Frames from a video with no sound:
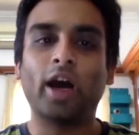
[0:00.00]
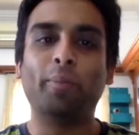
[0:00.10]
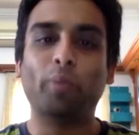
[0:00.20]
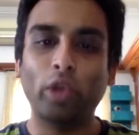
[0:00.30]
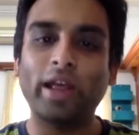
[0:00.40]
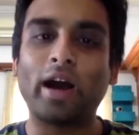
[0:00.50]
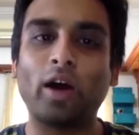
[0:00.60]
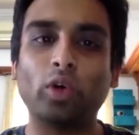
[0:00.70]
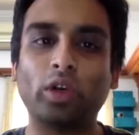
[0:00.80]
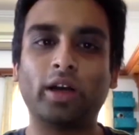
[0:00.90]
pulling
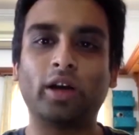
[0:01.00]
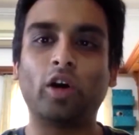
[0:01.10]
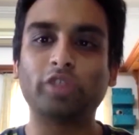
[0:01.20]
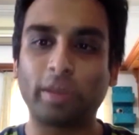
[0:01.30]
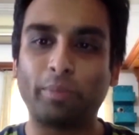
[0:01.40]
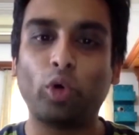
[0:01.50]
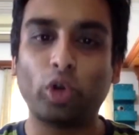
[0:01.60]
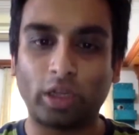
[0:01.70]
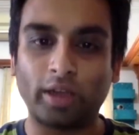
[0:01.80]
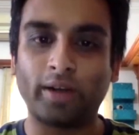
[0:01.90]
out of
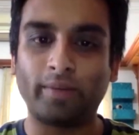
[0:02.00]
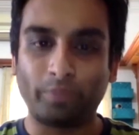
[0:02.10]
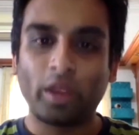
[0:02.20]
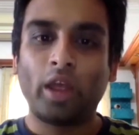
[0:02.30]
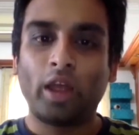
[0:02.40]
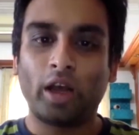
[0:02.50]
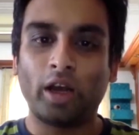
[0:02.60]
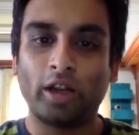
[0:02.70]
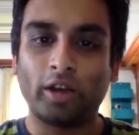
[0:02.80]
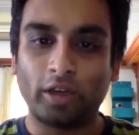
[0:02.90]
support to
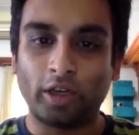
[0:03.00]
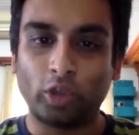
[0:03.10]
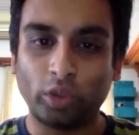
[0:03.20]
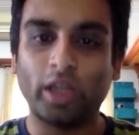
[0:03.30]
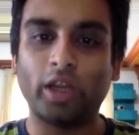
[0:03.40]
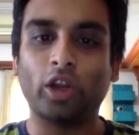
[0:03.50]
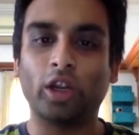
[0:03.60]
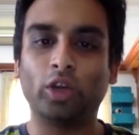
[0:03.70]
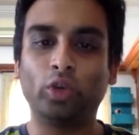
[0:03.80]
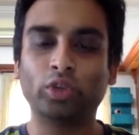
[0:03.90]

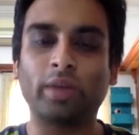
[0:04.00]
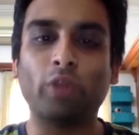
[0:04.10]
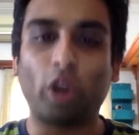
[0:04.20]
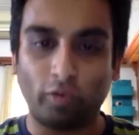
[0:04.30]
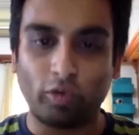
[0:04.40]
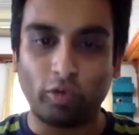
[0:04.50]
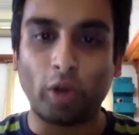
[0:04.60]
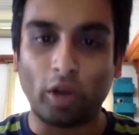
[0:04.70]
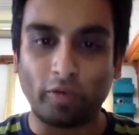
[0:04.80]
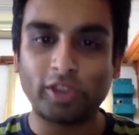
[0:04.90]
some
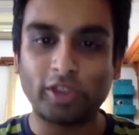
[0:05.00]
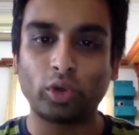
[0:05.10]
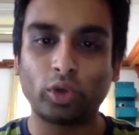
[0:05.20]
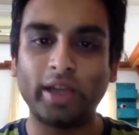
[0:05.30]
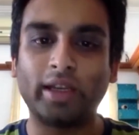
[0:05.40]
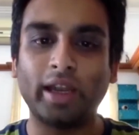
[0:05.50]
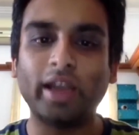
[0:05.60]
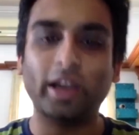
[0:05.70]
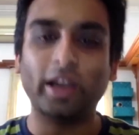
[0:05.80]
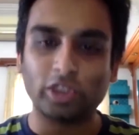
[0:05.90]
not-for-profit. So
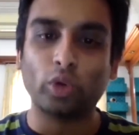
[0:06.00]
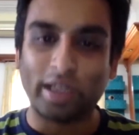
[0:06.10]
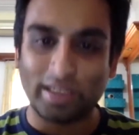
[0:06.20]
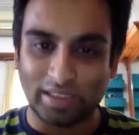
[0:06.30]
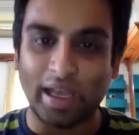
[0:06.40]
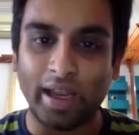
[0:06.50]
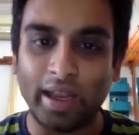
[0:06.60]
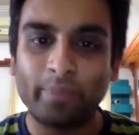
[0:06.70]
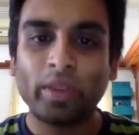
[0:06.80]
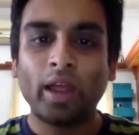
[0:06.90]
it is looking
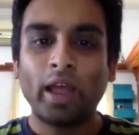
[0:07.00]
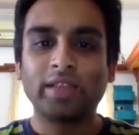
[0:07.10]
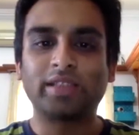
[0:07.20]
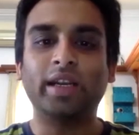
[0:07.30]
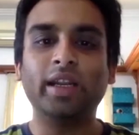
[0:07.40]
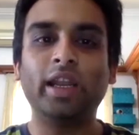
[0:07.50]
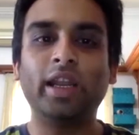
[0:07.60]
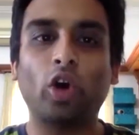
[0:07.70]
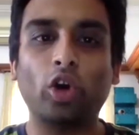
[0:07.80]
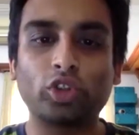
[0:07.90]
scary. Suddenly
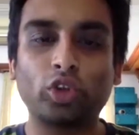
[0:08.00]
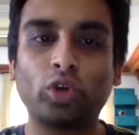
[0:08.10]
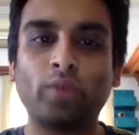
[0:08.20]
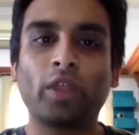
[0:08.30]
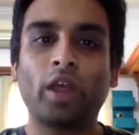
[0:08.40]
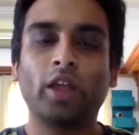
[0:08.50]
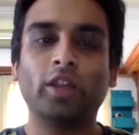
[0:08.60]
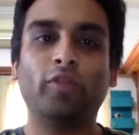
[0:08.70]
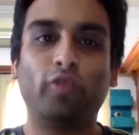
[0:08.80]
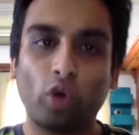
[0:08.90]
also the
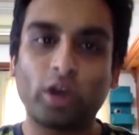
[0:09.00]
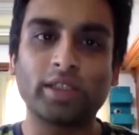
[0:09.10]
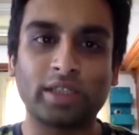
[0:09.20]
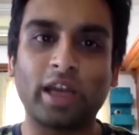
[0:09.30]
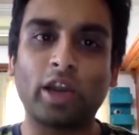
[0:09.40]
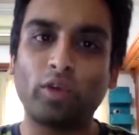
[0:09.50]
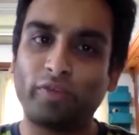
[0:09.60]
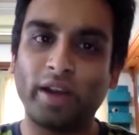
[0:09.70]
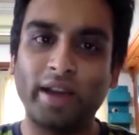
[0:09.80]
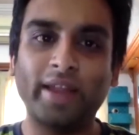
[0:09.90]
focus around
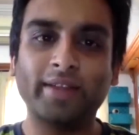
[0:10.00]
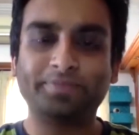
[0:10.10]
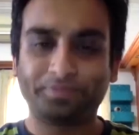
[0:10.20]
funding